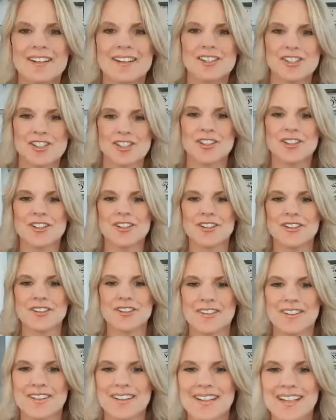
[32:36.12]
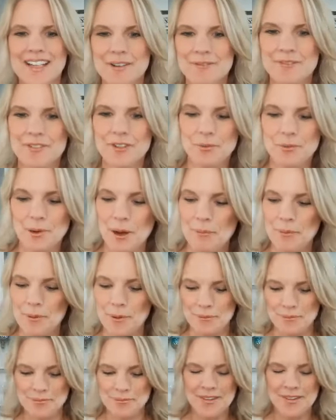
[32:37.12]
it up? Sure. Yep, okay. no
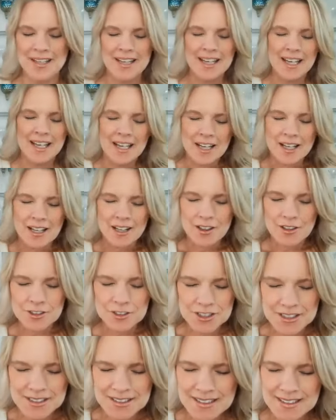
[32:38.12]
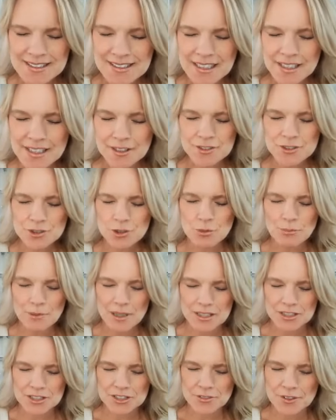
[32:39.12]
problem. Lord Jesus, thank you so
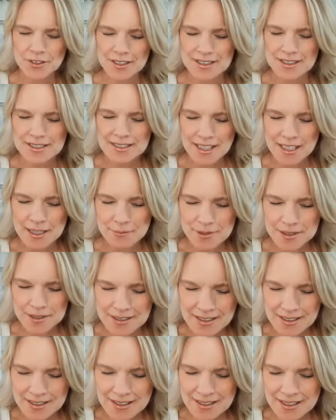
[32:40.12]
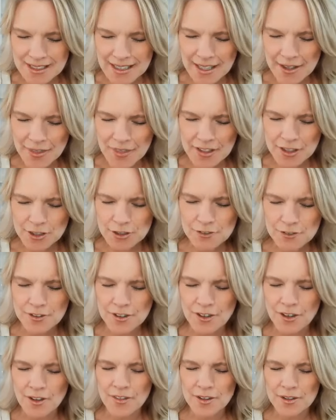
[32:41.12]
much for this time with Tina today. Thank you for
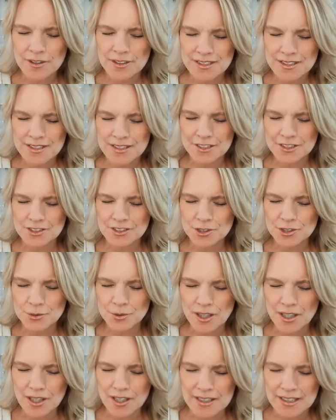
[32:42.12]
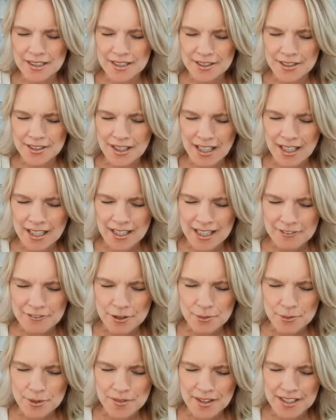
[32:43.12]
all the listeners who are on here, God,
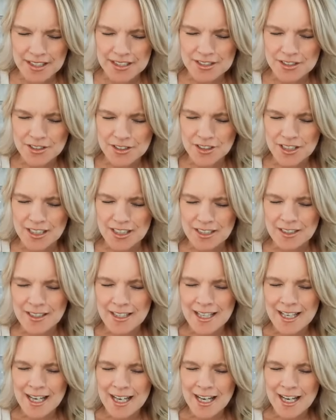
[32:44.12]
everyone that is looking